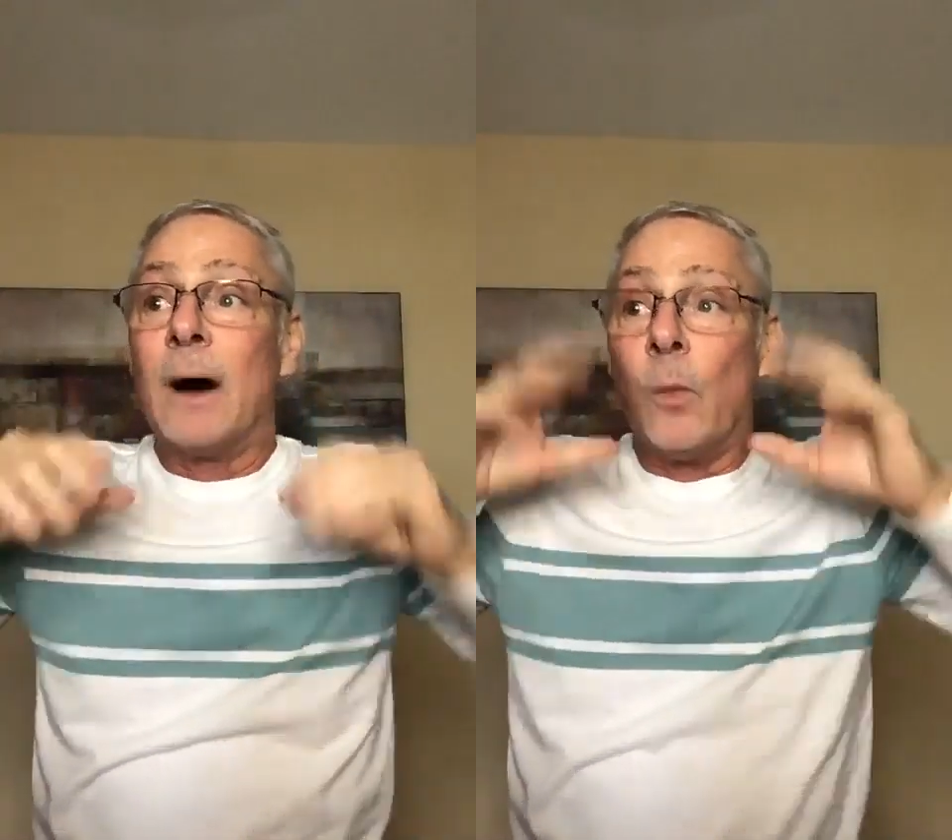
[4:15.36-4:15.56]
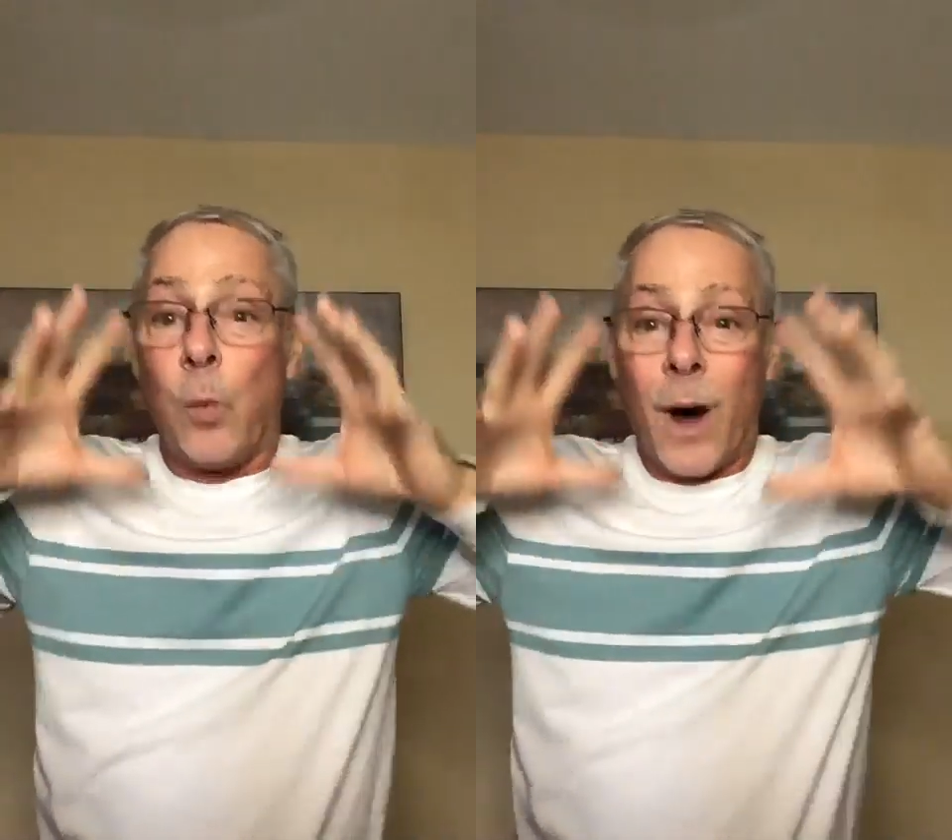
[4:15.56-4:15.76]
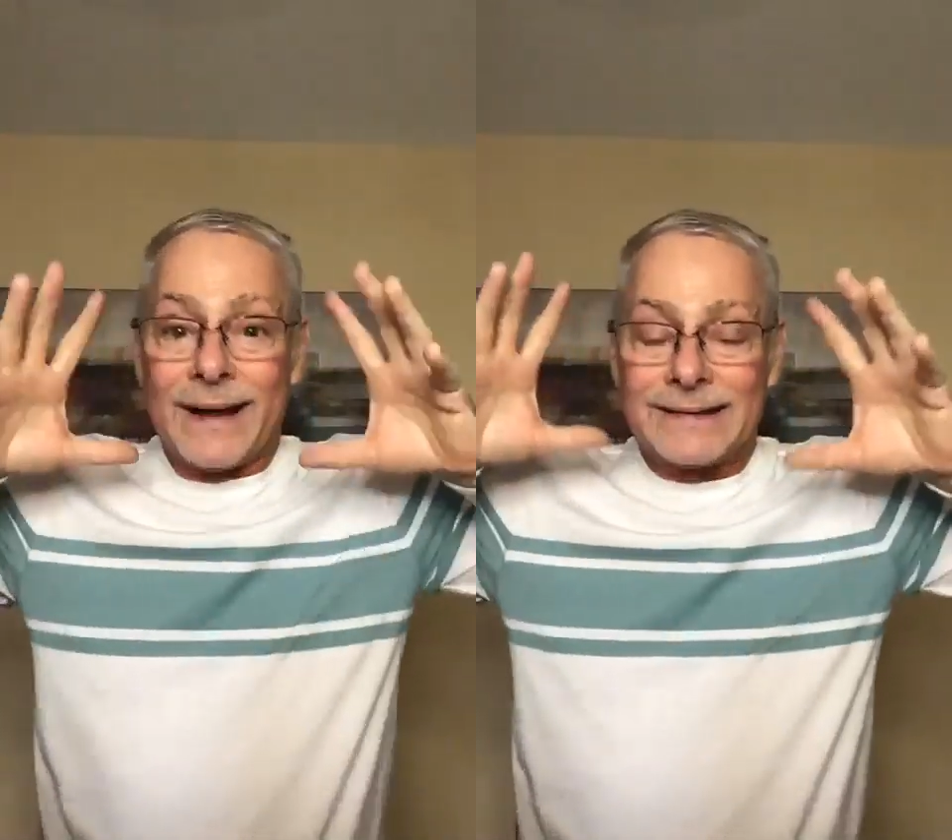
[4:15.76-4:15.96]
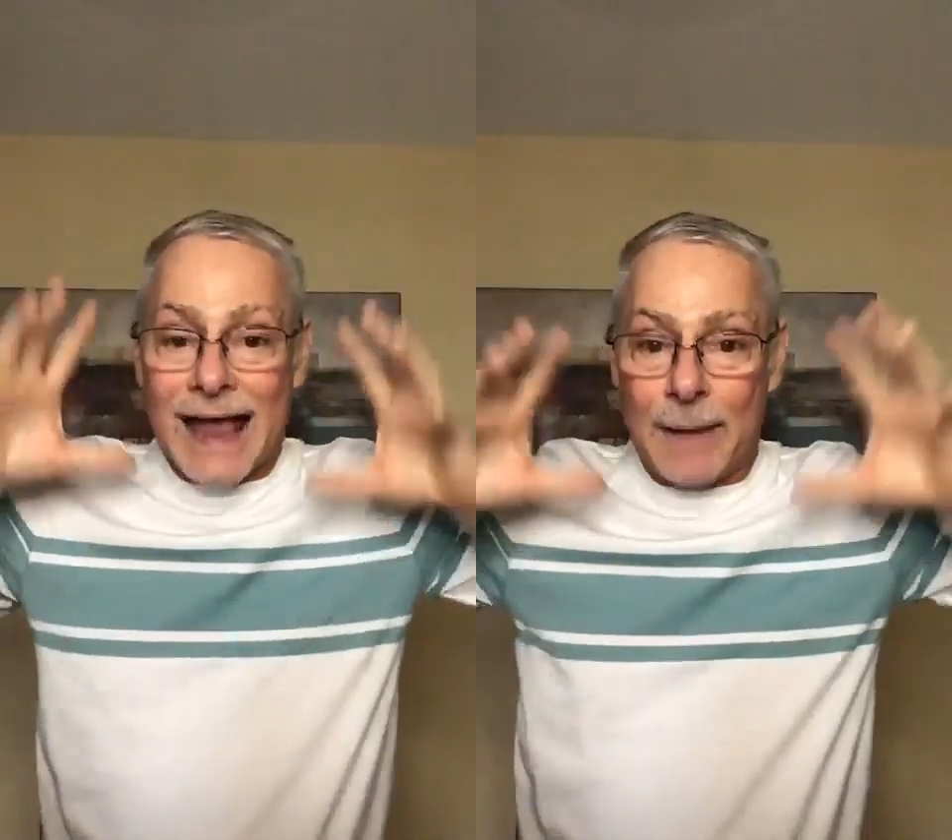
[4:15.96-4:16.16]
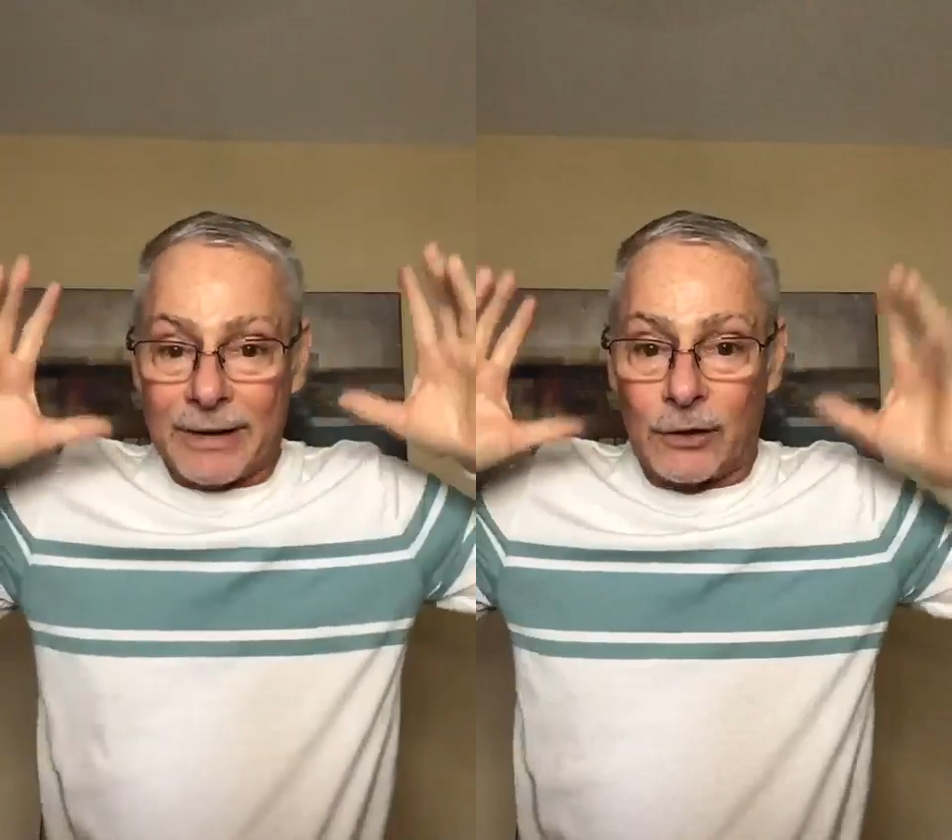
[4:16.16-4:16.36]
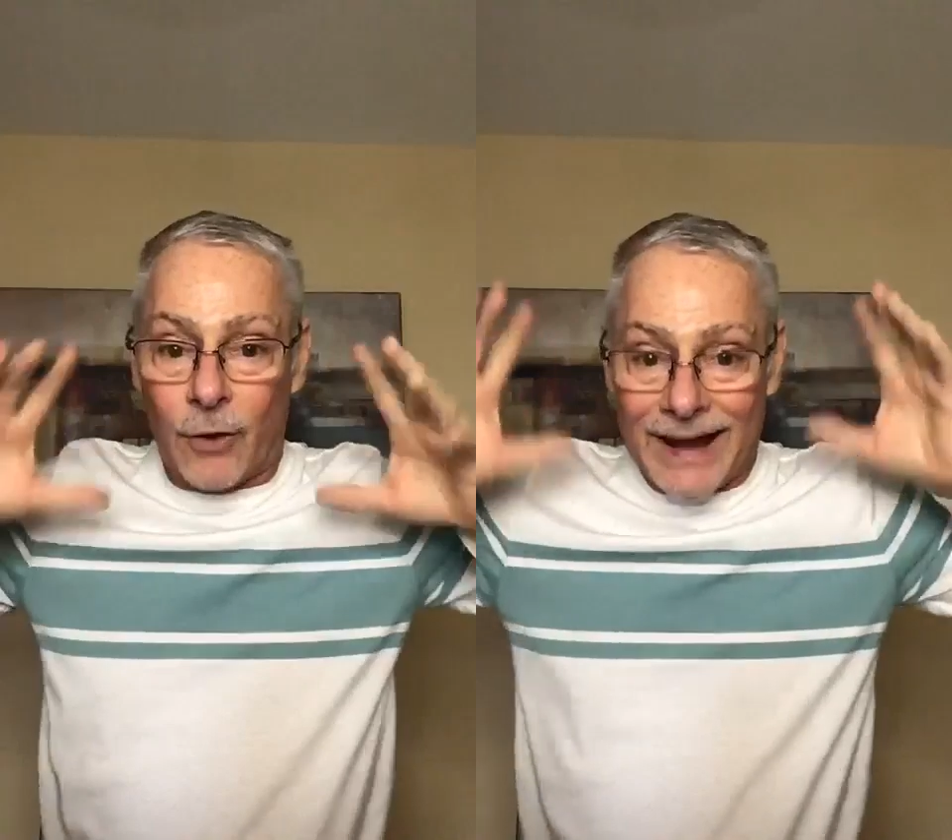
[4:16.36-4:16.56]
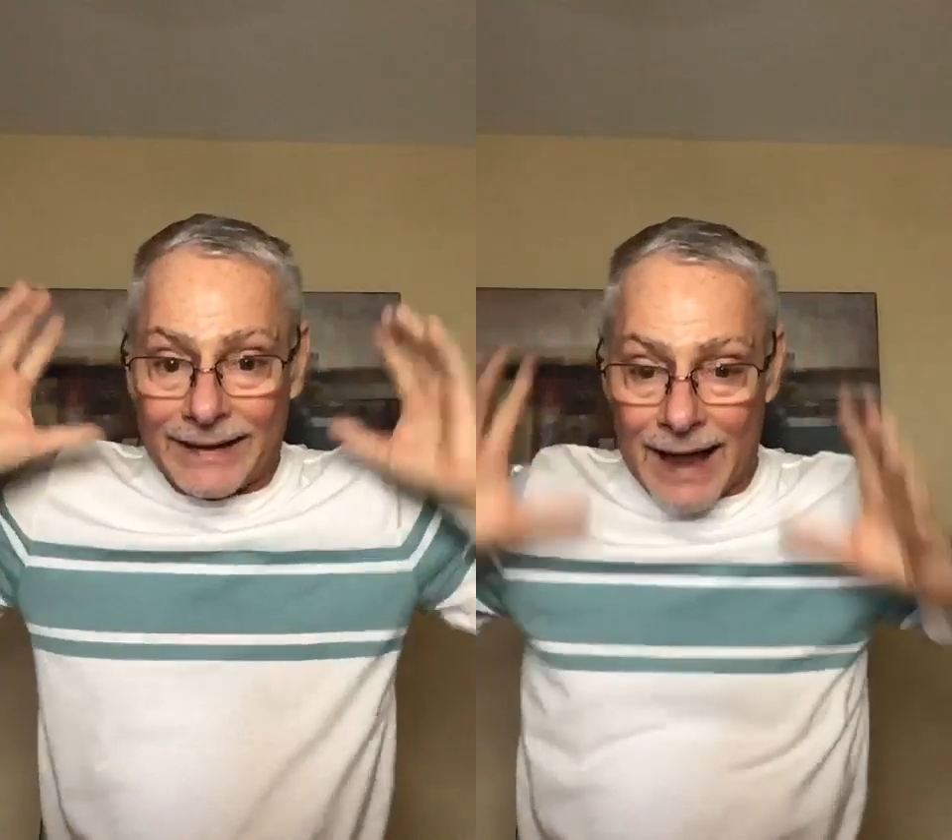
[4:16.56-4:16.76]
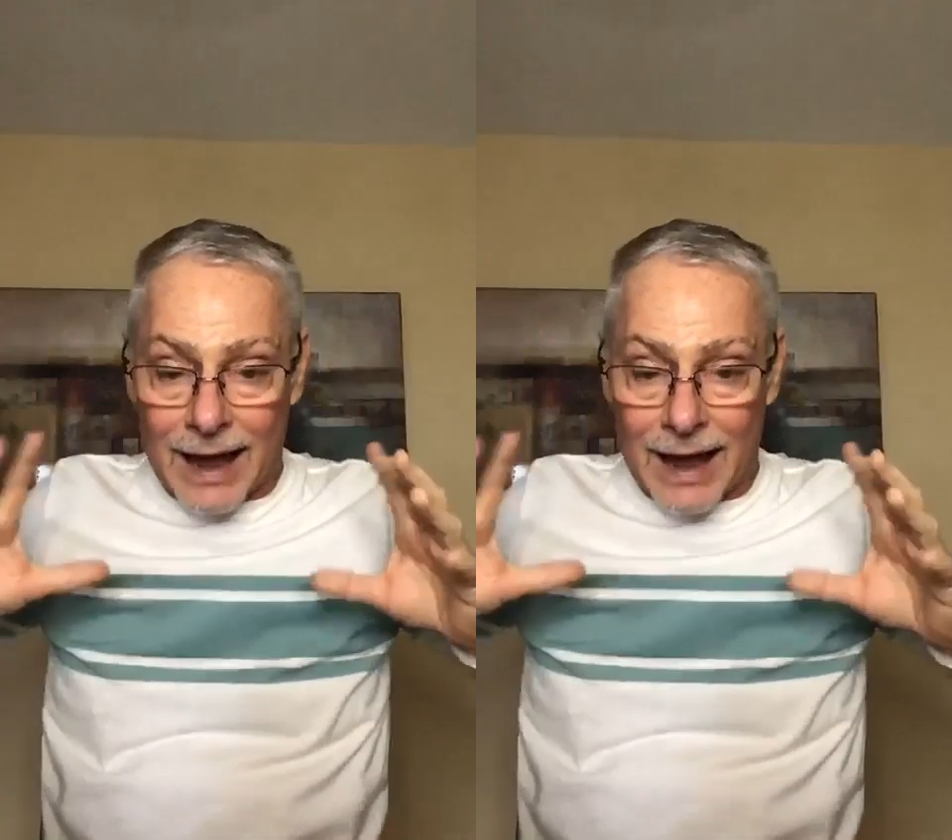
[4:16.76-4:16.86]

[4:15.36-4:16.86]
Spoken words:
But what is happening right